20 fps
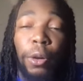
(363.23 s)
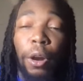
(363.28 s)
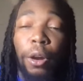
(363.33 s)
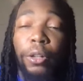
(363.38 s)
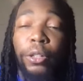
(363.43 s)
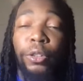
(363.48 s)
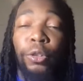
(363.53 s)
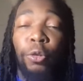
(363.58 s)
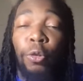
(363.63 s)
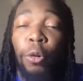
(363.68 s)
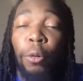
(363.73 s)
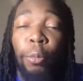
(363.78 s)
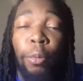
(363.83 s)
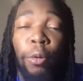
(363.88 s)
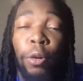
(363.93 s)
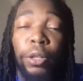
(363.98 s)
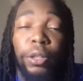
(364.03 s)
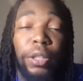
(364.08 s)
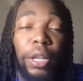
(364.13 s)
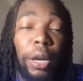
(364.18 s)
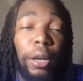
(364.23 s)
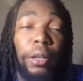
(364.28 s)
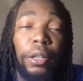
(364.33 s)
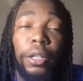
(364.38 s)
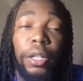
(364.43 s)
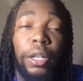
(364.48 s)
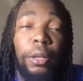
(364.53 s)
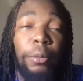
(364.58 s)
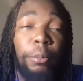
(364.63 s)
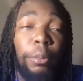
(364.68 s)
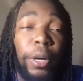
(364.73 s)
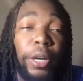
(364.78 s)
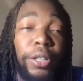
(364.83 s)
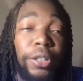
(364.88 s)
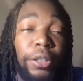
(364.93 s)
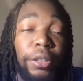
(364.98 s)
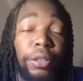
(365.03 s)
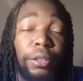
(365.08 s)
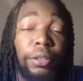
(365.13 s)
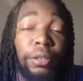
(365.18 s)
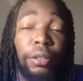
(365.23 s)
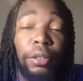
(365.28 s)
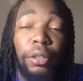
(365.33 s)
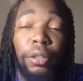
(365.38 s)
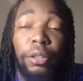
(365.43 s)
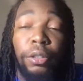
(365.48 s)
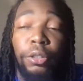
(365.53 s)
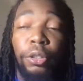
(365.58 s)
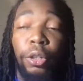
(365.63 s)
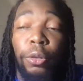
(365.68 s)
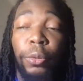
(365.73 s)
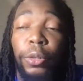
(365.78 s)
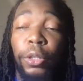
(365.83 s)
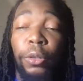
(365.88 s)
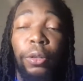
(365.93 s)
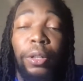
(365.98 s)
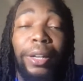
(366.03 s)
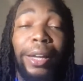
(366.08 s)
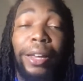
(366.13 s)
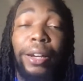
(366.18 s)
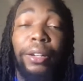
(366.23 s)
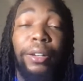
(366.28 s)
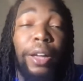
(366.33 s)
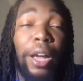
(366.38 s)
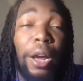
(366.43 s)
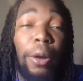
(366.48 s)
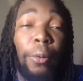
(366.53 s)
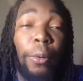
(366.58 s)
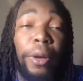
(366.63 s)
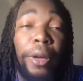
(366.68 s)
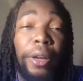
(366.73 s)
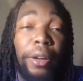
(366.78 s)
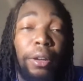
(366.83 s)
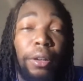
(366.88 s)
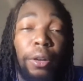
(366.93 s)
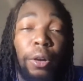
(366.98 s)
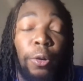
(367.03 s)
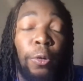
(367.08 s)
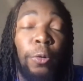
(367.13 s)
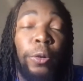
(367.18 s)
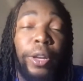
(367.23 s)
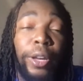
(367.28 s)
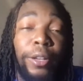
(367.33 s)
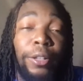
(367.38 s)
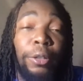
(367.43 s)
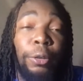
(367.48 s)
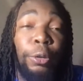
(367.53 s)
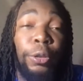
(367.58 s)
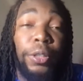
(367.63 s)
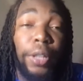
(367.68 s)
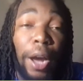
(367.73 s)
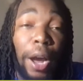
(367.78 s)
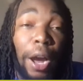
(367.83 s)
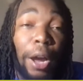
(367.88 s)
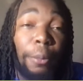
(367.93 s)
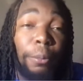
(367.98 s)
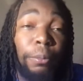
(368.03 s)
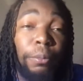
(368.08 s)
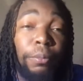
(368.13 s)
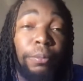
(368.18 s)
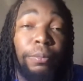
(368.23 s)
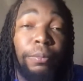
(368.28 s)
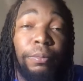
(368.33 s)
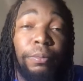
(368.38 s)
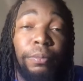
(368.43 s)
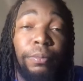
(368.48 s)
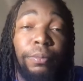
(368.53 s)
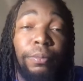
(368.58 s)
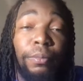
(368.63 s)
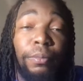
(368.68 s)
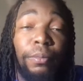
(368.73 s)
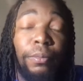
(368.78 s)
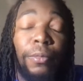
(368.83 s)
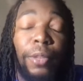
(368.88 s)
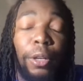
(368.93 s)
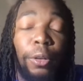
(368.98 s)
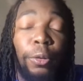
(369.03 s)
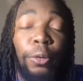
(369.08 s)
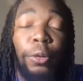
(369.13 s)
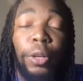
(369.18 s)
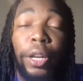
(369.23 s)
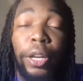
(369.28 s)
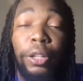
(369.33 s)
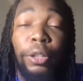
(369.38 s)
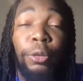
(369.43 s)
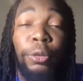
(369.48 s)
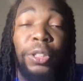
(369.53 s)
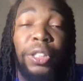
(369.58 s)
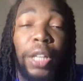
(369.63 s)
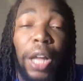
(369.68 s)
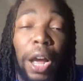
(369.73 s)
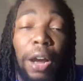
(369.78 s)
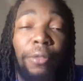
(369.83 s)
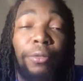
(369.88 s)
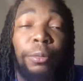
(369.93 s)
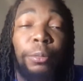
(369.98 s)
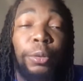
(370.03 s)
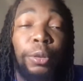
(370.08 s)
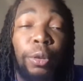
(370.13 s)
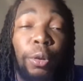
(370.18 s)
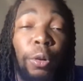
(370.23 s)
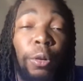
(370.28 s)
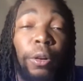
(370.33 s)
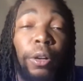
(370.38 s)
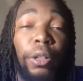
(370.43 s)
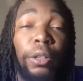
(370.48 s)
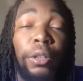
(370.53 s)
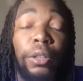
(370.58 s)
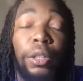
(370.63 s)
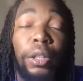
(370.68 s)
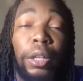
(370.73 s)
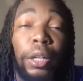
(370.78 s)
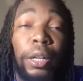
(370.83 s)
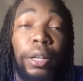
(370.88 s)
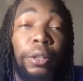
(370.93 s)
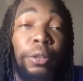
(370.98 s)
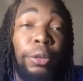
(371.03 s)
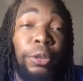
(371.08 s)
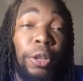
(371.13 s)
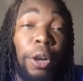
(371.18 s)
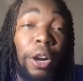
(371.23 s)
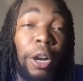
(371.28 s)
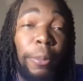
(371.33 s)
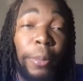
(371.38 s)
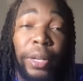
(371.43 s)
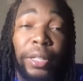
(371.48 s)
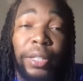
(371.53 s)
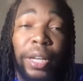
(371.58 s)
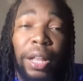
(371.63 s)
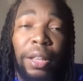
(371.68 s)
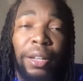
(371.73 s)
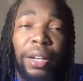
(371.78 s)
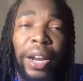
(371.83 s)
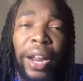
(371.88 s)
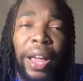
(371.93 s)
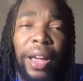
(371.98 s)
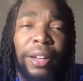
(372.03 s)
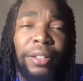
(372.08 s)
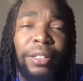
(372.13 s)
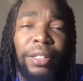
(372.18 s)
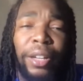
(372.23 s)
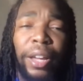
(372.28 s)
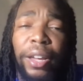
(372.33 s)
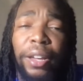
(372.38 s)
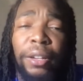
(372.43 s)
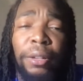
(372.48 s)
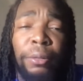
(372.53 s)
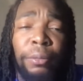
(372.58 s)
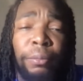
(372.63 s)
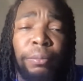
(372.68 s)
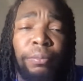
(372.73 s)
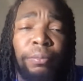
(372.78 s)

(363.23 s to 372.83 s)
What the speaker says: We all can score points in bunches. So when you look at it that way, who can you stop? Who can you stop from scoring? And you saw the mentality they had today.